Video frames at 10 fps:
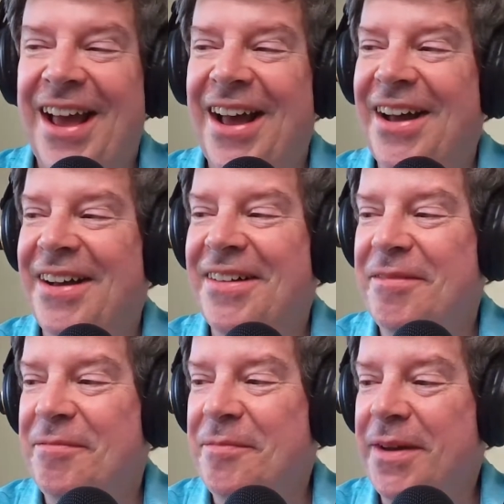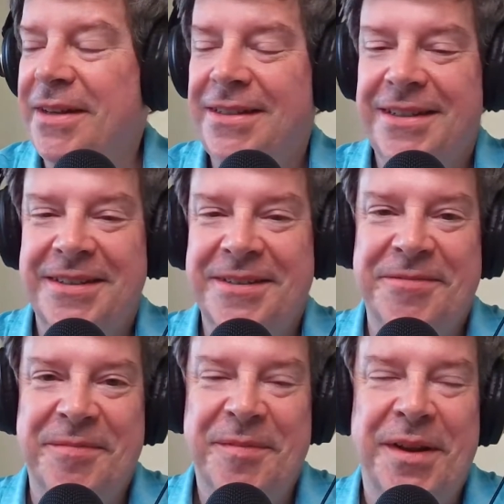But
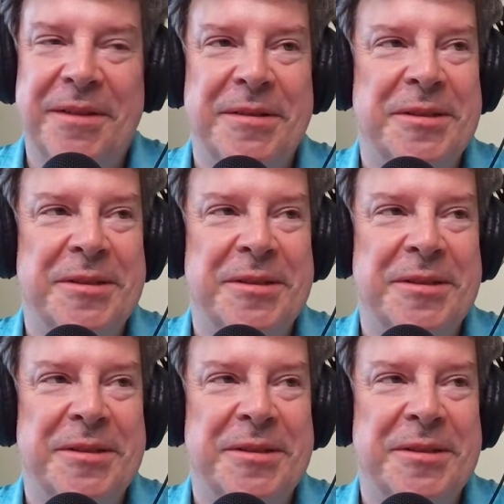anyway,